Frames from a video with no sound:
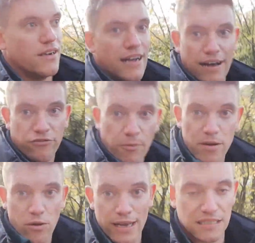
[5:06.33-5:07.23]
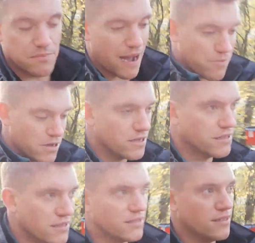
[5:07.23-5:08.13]
I've got my OS map,
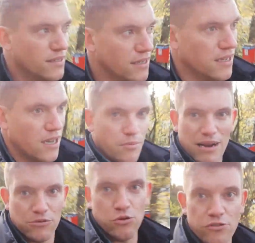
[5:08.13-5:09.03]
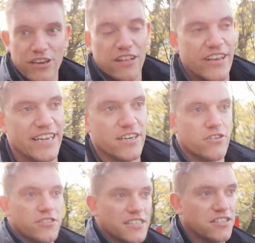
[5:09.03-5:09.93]
but I don't think I'll need it
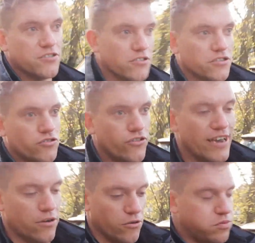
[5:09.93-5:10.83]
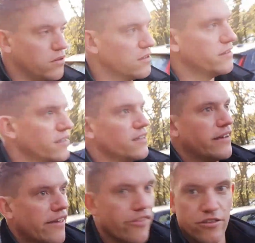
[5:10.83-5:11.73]
because it's just straight up
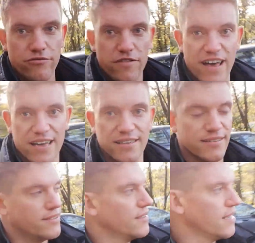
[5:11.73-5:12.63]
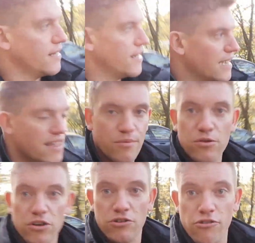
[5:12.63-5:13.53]
the river, and then we're
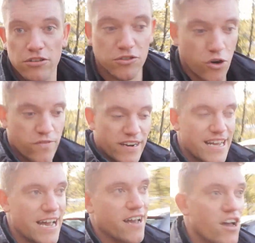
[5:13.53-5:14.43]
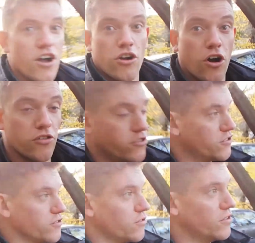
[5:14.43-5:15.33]
going to cross over near
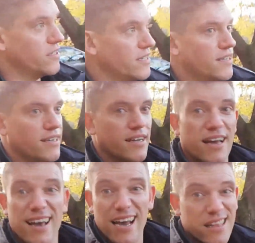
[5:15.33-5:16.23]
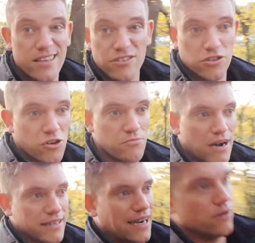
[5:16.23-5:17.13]
Cotherstone and then just come
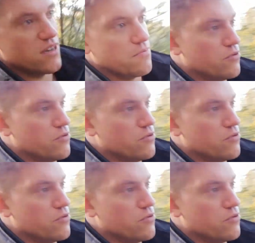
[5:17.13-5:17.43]
back down it.